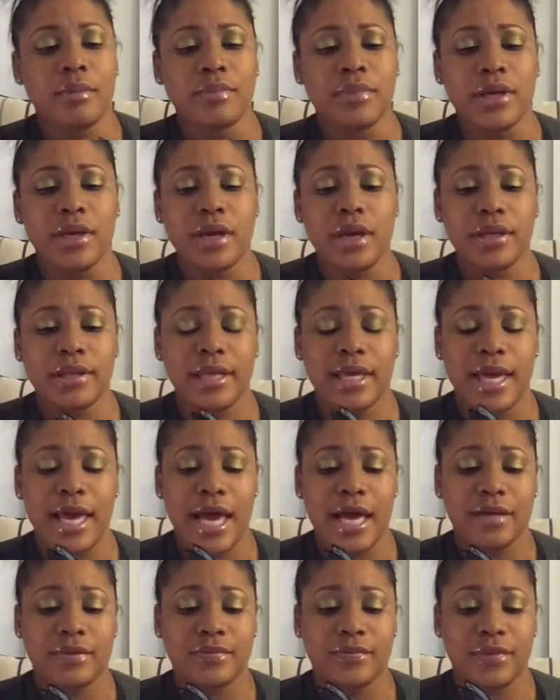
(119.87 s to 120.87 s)
They
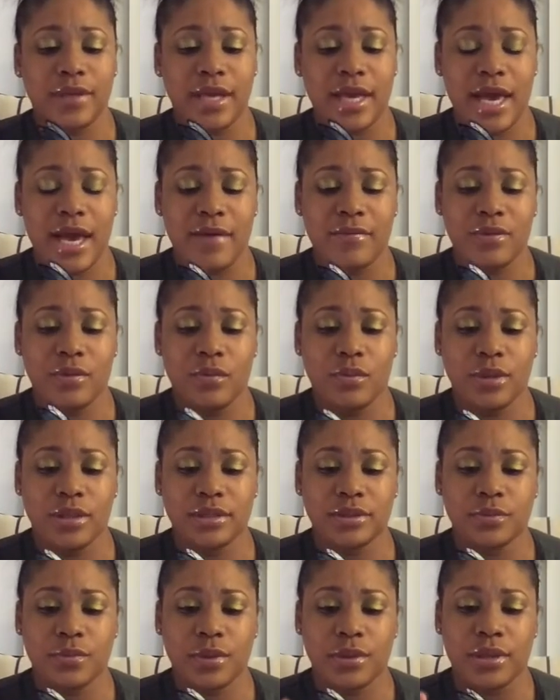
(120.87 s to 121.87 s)
have the
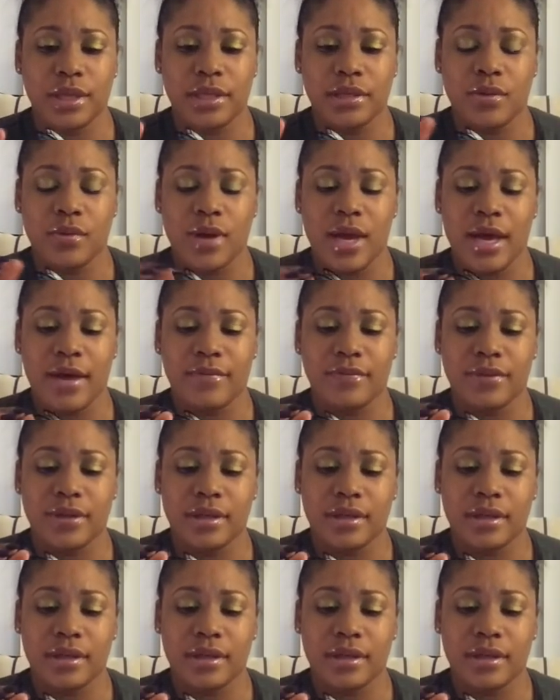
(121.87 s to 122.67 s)
ones where they don't have